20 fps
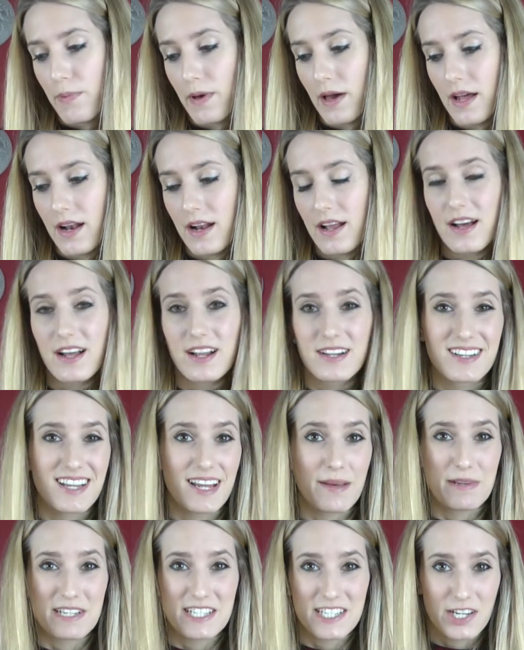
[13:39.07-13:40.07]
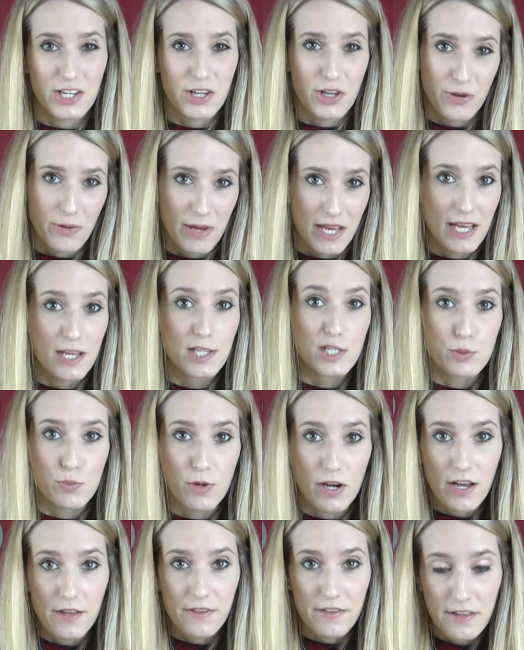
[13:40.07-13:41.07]
but let me tell you, it is
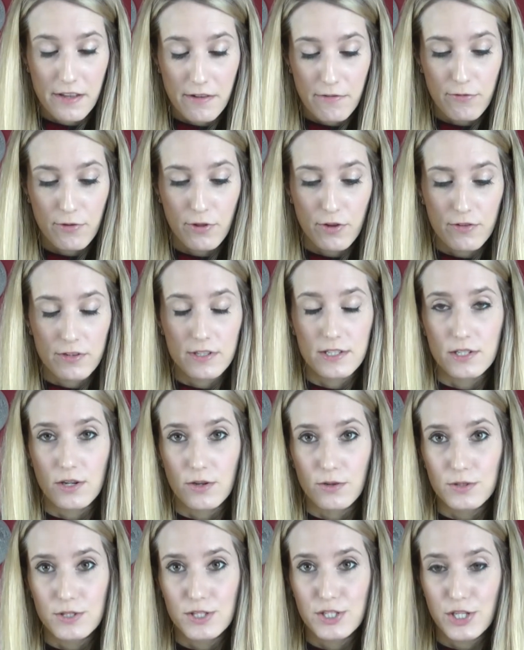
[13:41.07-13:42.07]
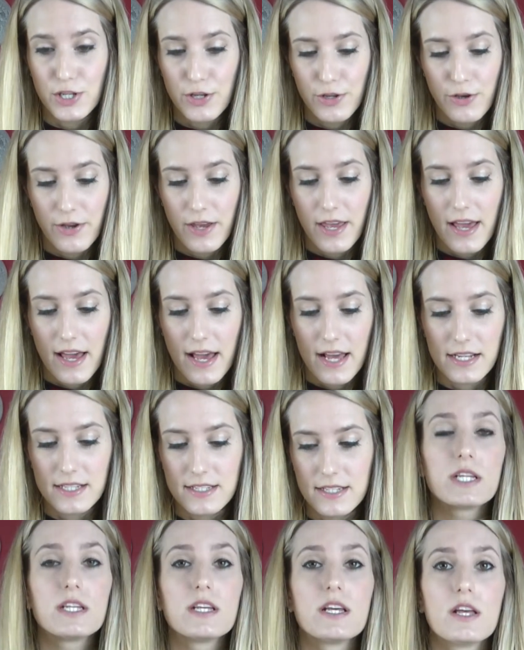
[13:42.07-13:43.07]
worth it for the results you
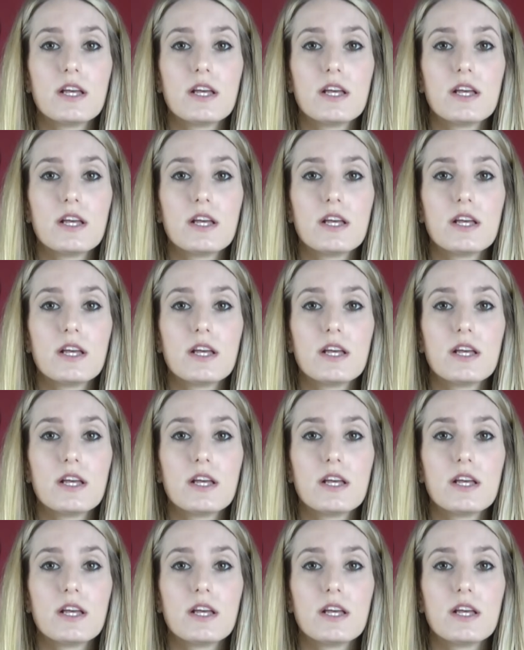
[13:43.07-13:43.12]
get.